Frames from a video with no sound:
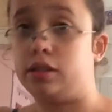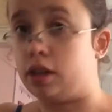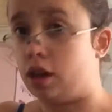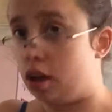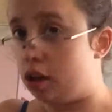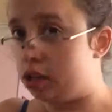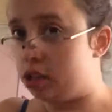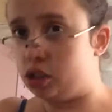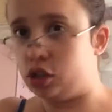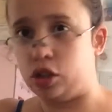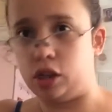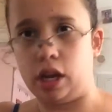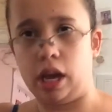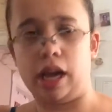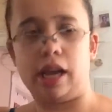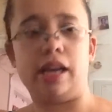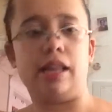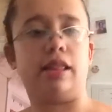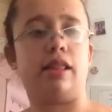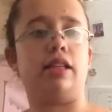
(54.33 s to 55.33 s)
I
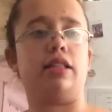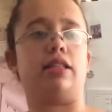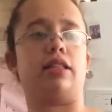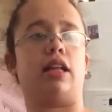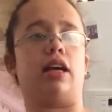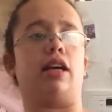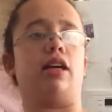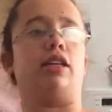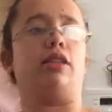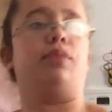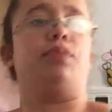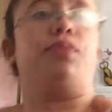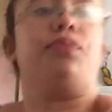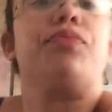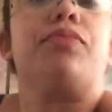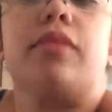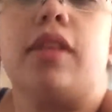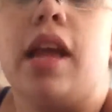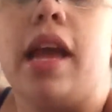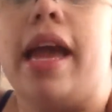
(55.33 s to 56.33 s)
eat these like
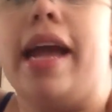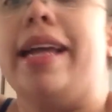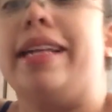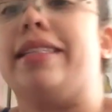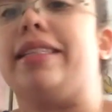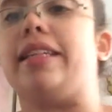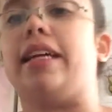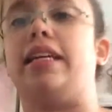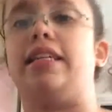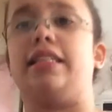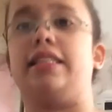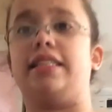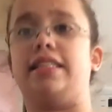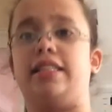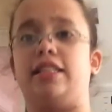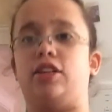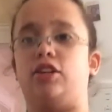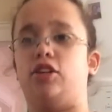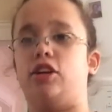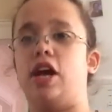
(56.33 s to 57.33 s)
it's like
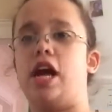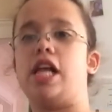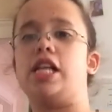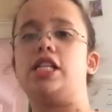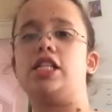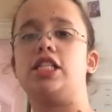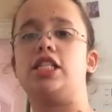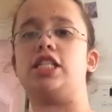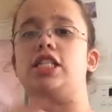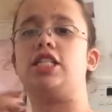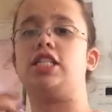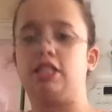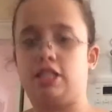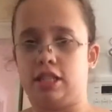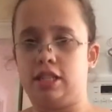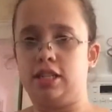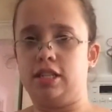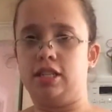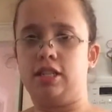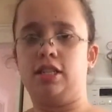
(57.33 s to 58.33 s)
cigarettes.
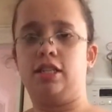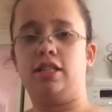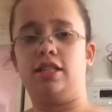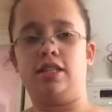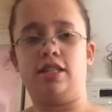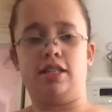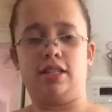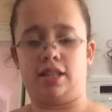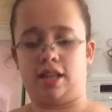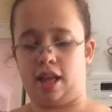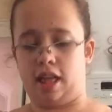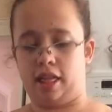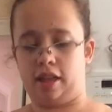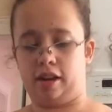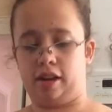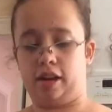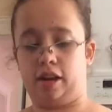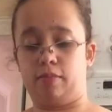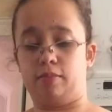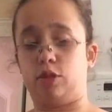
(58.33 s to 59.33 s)
I
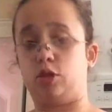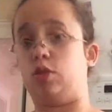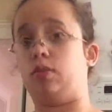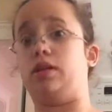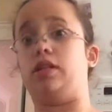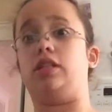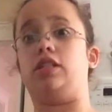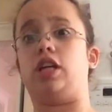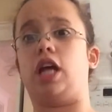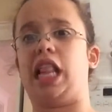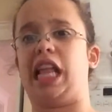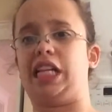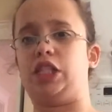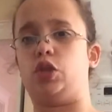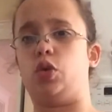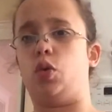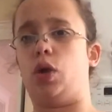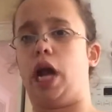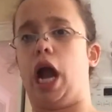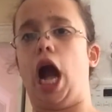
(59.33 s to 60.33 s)
like gum so much. I like
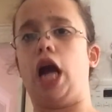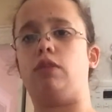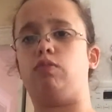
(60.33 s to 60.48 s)
chewing.